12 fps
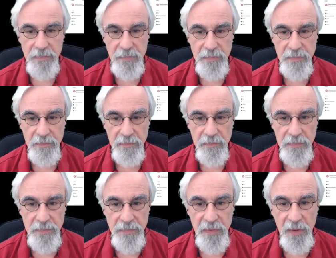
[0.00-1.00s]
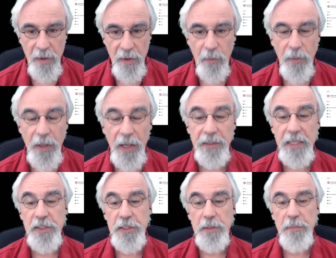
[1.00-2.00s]
an amazing accomplishment. That's a really
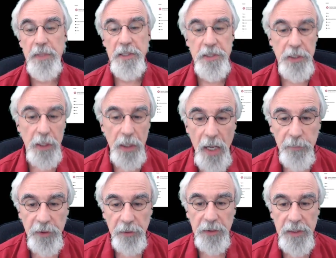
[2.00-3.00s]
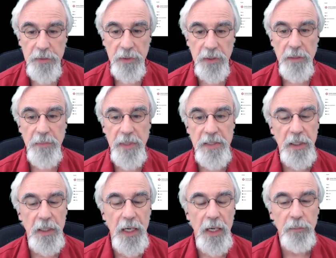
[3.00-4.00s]
amazing accomplishment. So
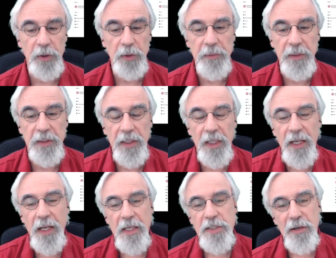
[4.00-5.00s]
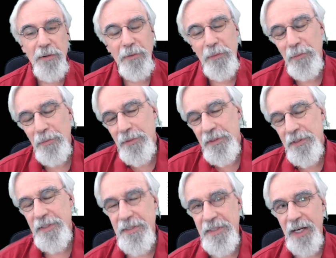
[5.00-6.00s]
tell me about did you
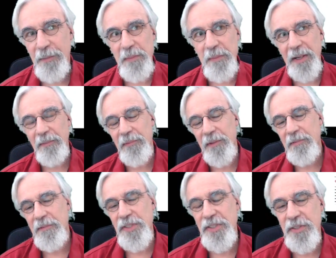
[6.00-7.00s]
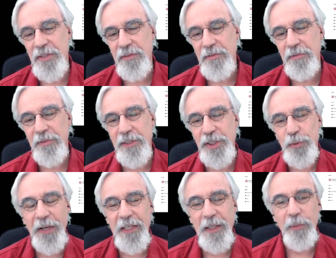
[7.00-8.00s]
wake up one day and say, I'm going to have
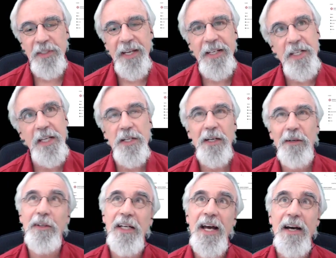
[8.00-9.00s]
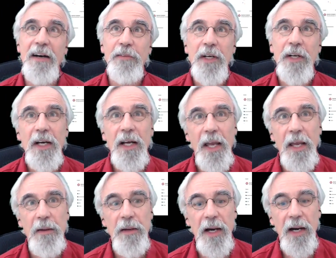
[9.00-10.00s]
a company that's
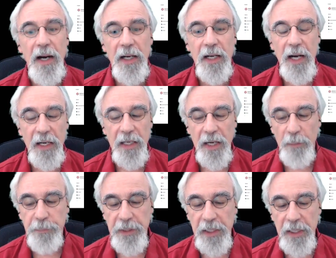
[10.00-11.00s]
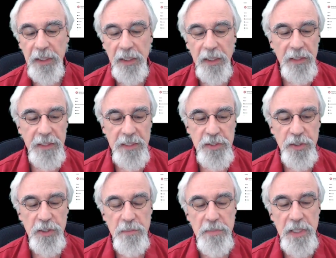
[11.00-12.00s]
going to be a major player in a collaborative
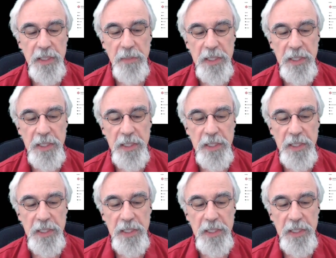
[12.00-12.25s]
software